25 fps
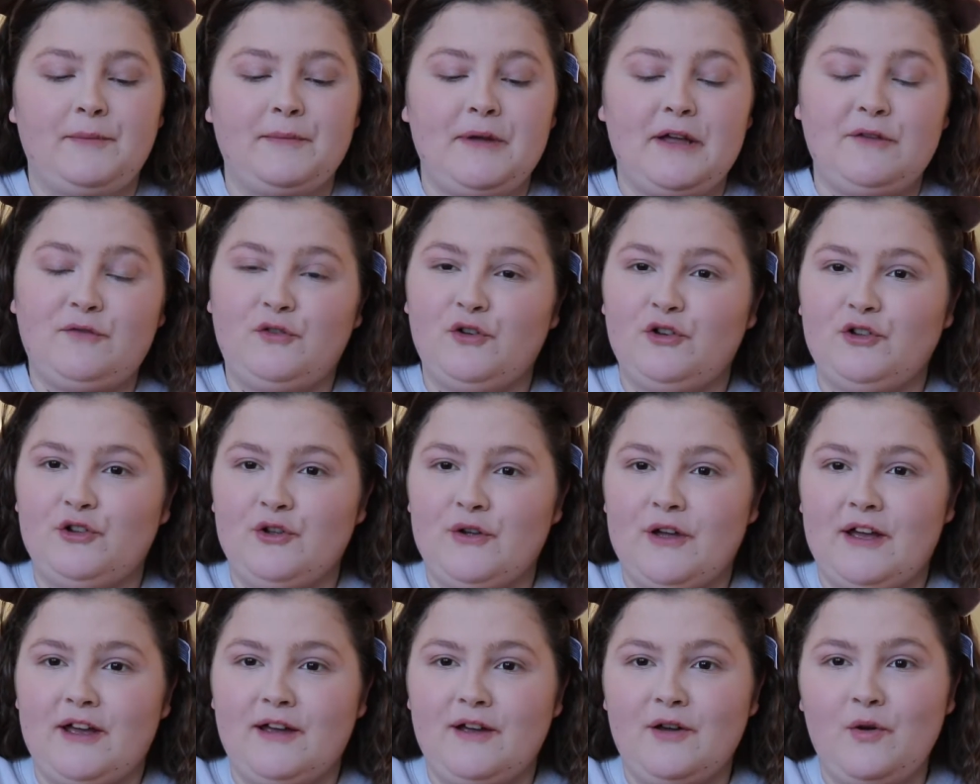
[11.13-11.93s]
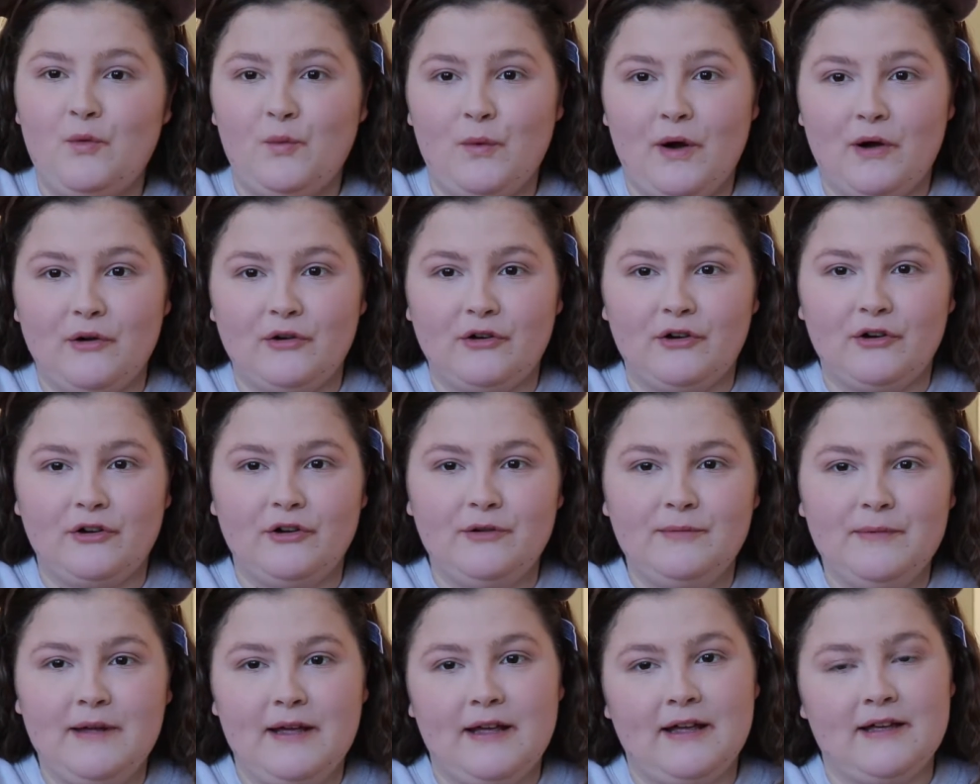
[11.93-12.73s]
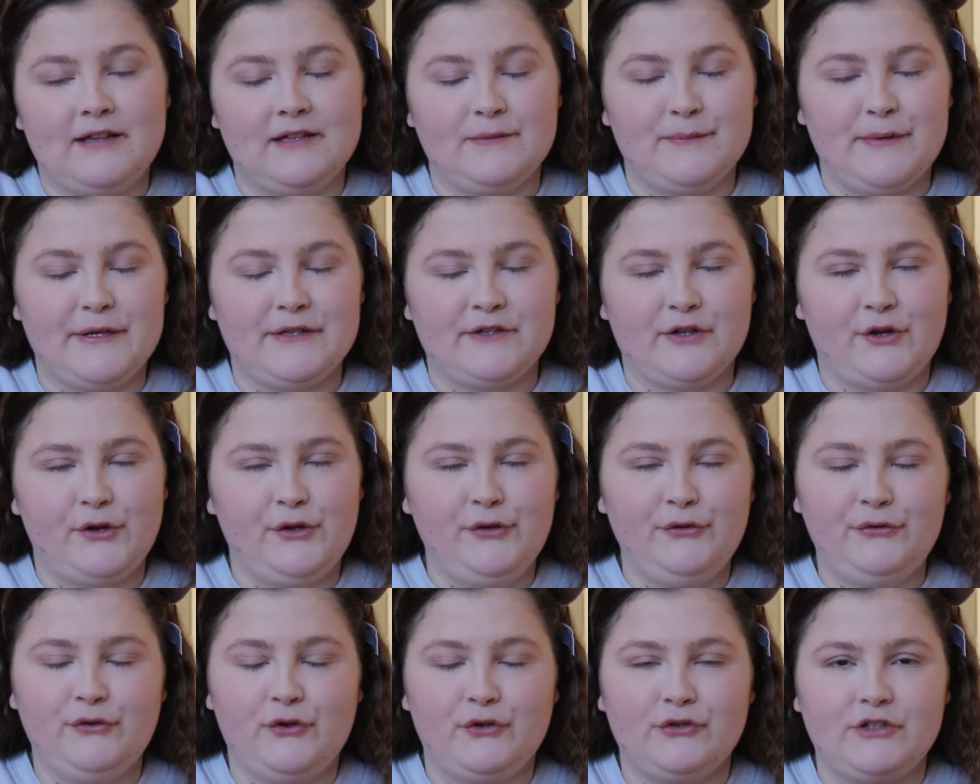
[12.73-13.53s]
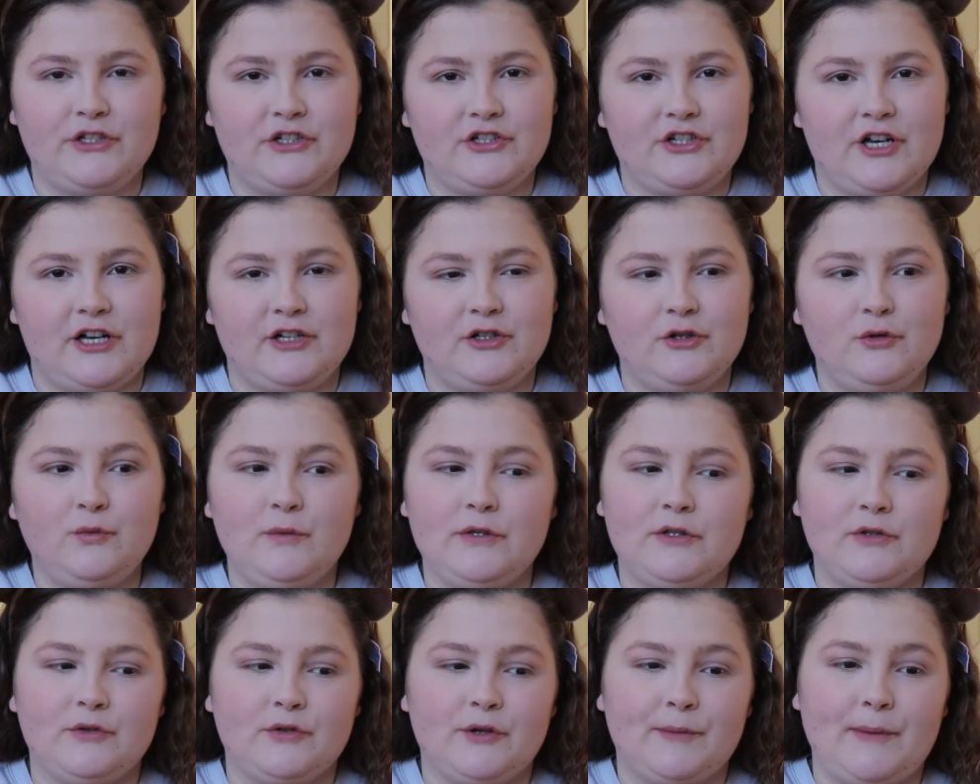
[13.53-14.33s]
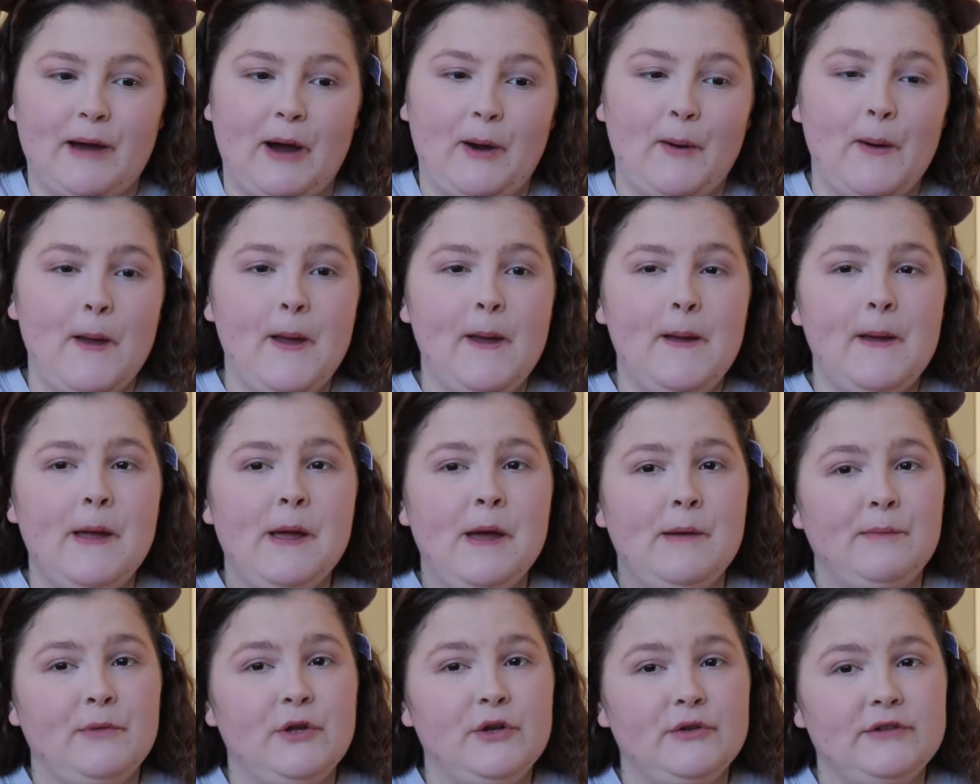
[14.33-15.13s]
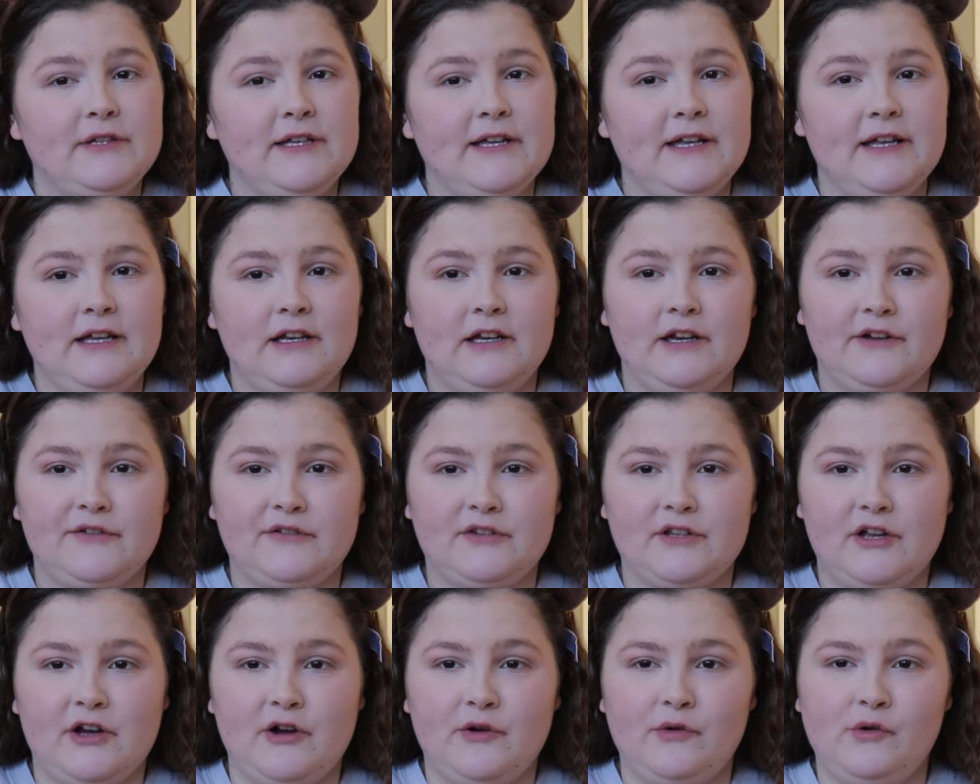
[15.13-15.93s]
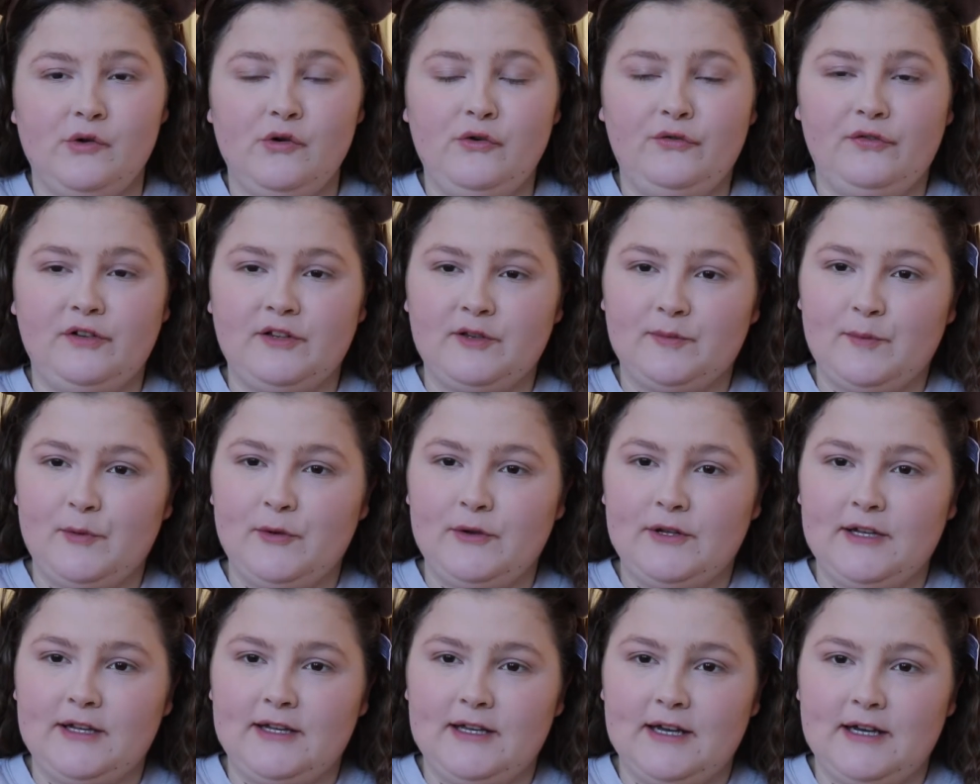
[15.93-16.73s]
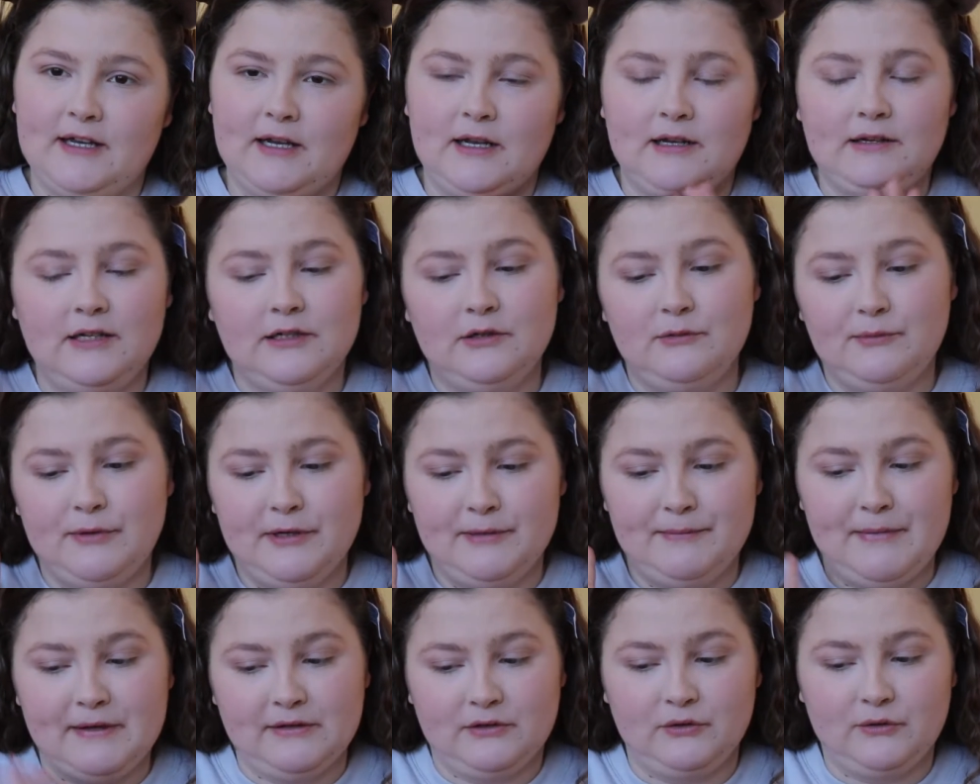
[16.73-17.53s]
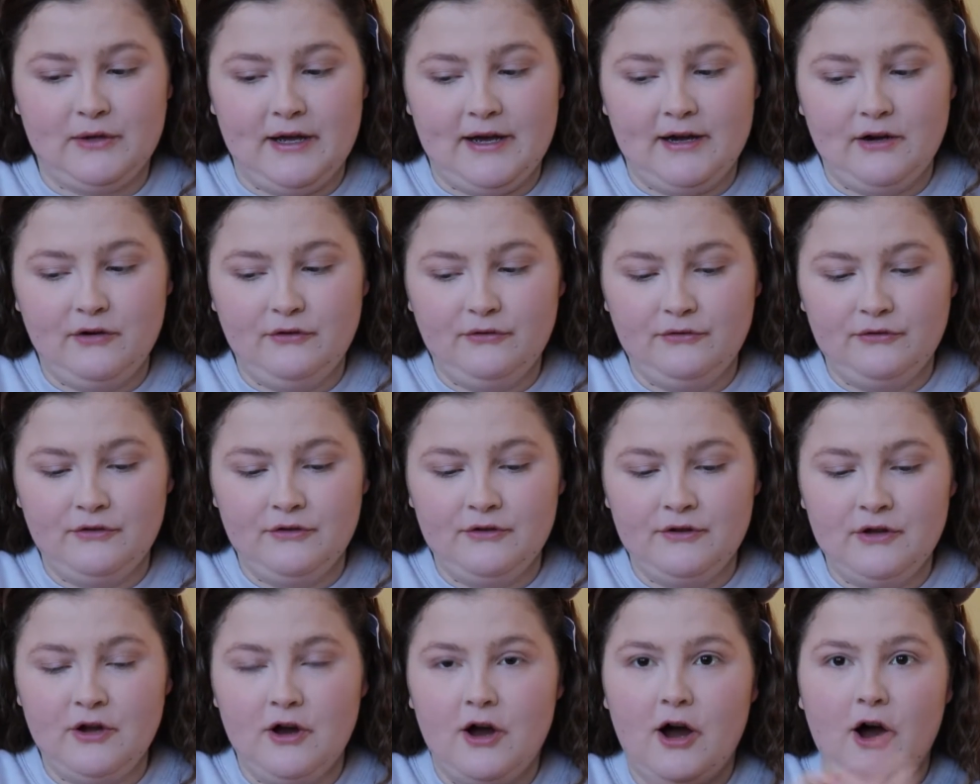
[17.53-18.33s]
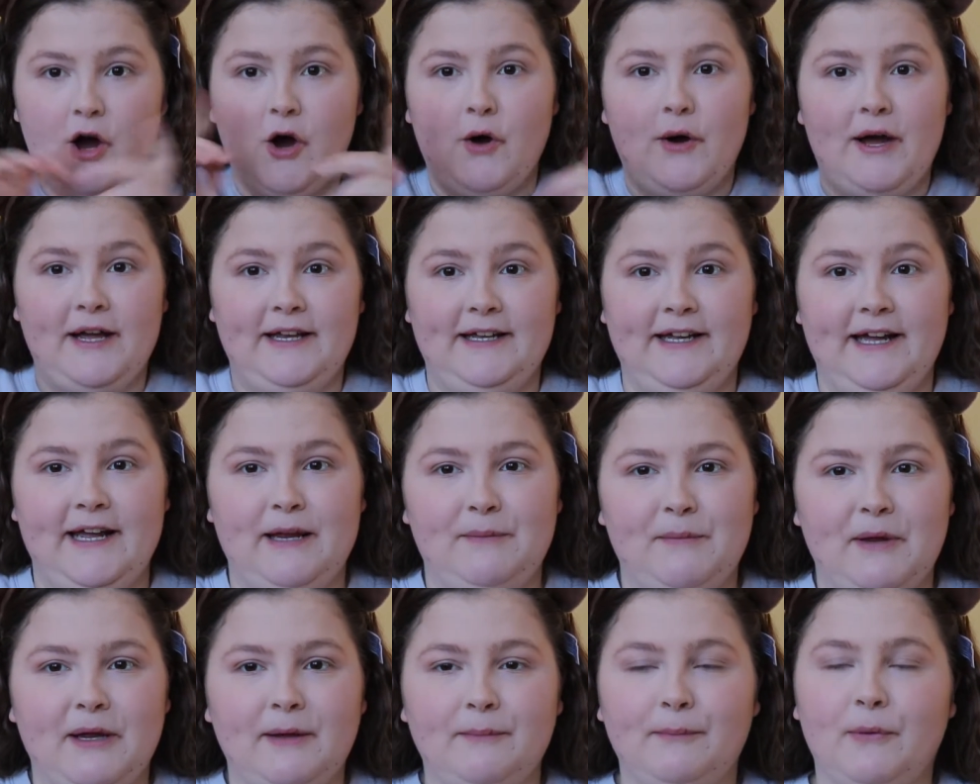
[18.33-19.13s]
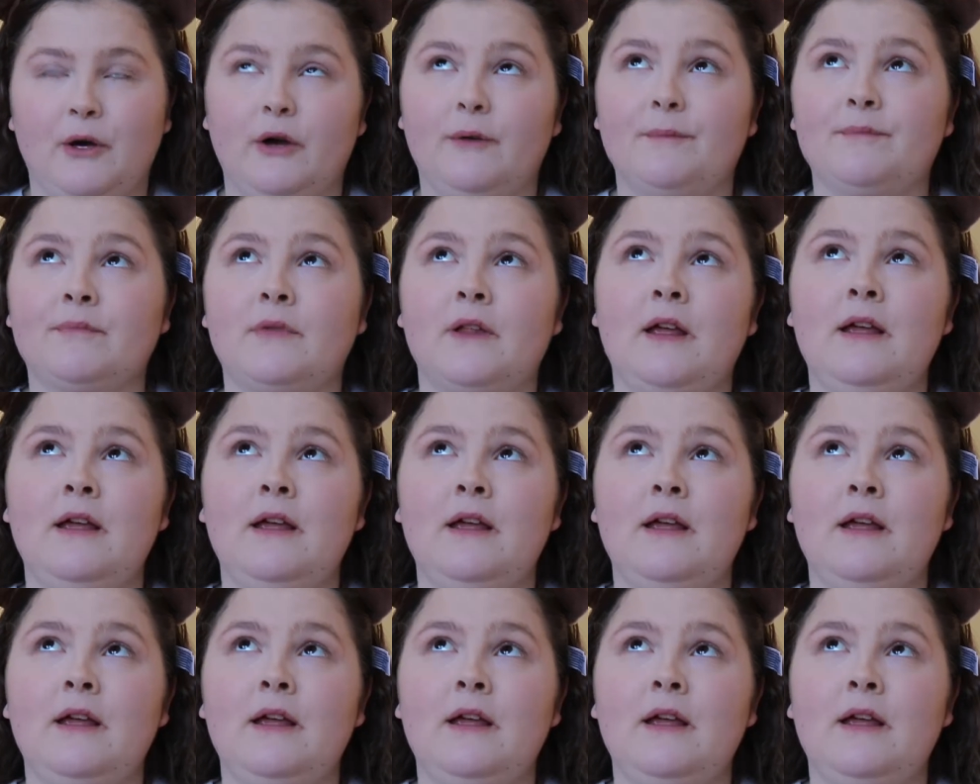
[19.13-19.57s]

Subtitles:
If you're new here, welcome. It is me, Soph. On this channel we talk about beauty, lifestyle, all things spooky, and a little bit of mental health, art and gaming, but